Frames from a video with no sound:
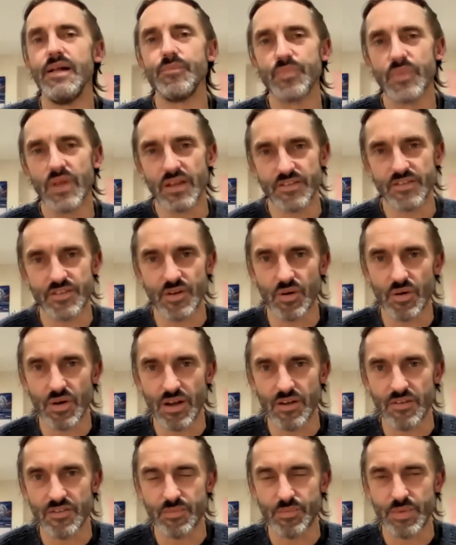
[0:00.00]
It's not
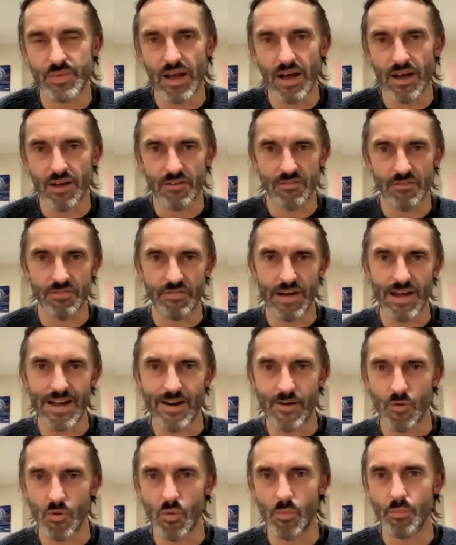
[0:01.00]
going to be
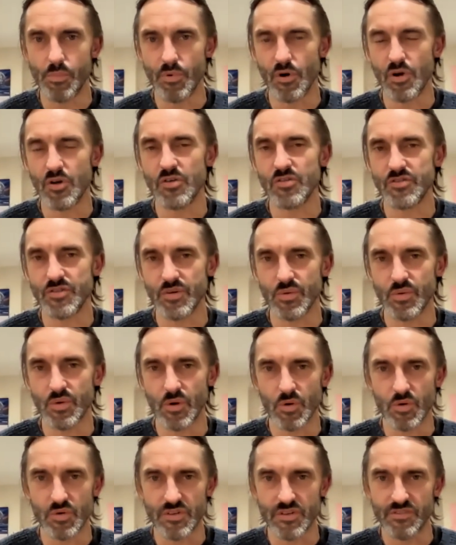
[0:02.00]
unfair or brutal
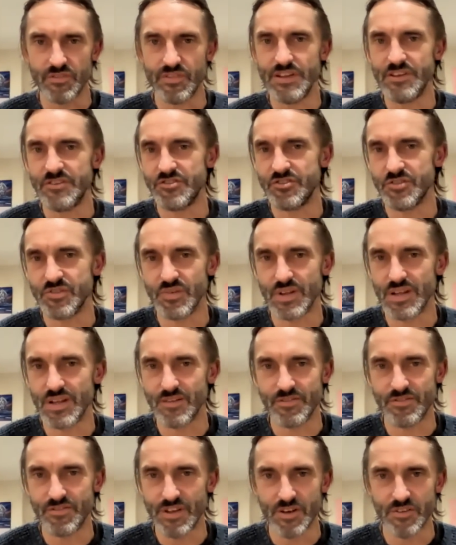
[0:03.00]
or
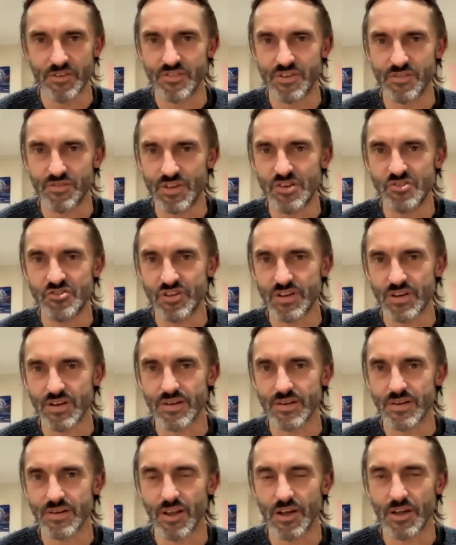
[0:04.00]
full of division
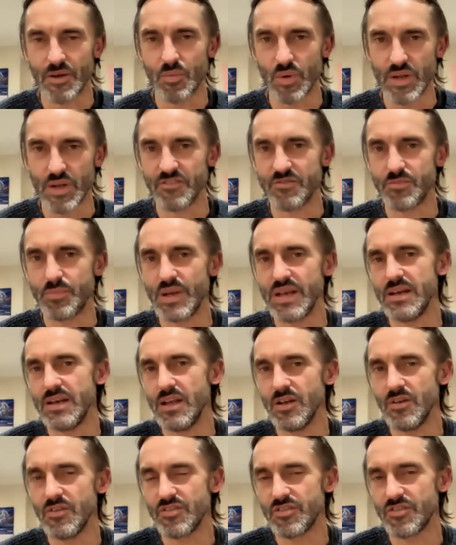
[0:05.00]
like we have been
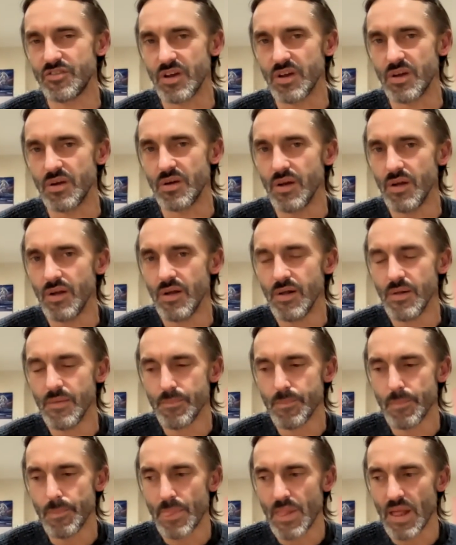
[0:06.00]
used to.
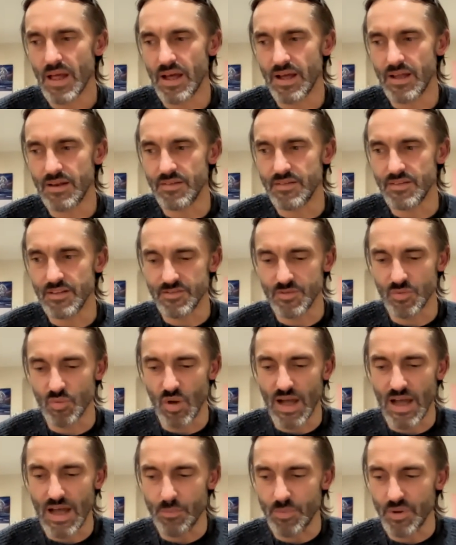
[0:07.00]
Yeah. And this will
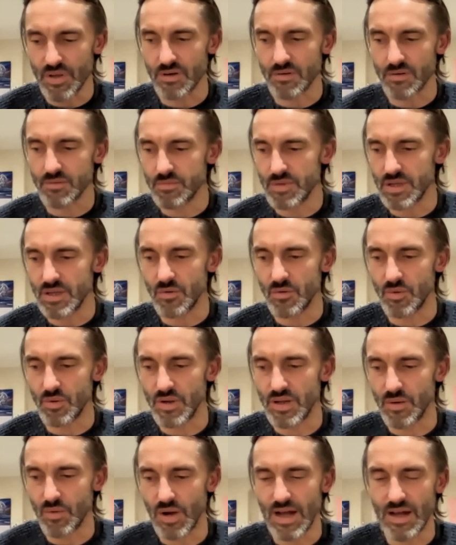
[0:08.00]
happen. It
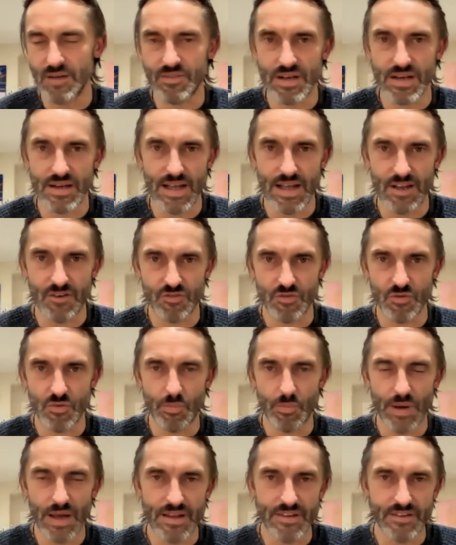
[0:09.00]
will have a natural
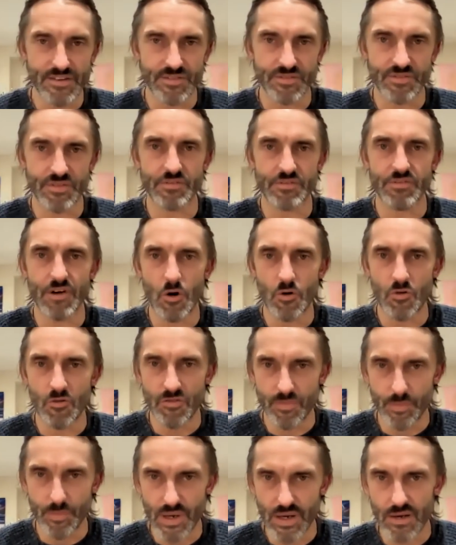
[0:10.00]
pace of
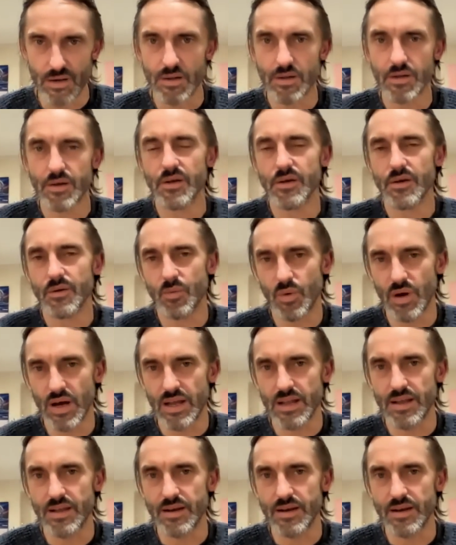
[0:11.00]
evolvement, where,